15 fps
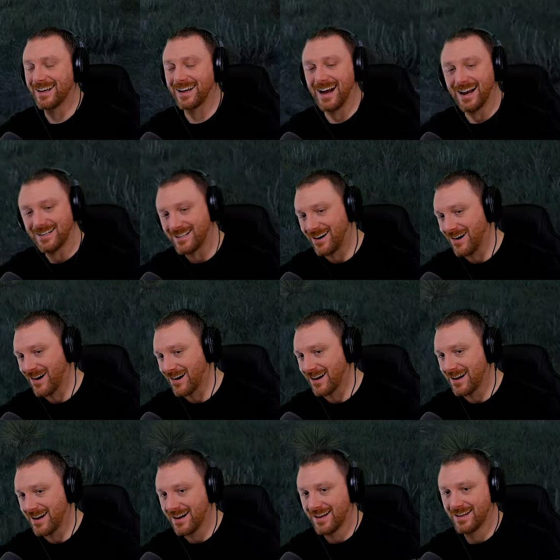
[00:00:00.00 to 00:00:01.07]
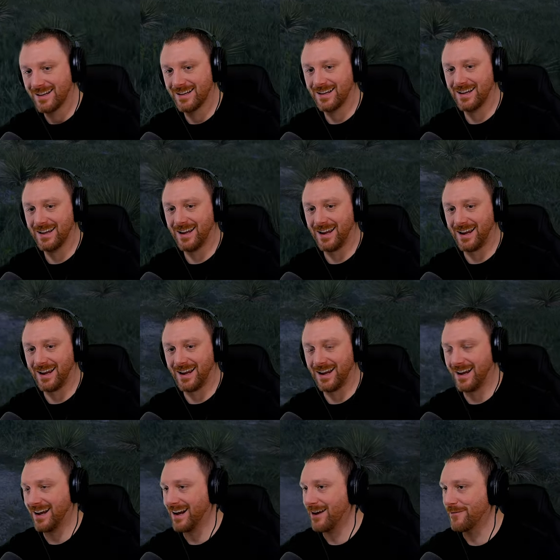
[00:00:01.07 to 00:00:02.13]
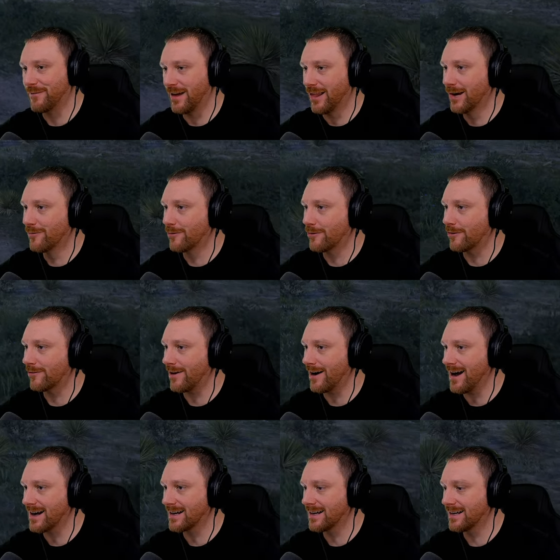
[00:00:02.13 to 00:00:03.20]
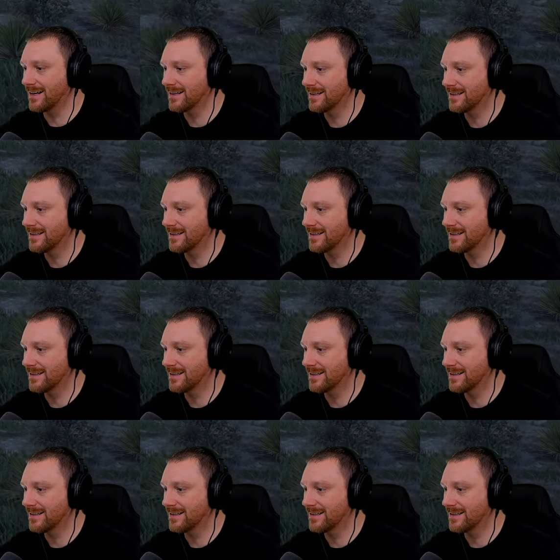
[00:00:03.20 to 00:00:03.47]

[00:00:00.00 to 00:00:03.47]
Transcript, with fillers: It got dark. And I fell over a rock.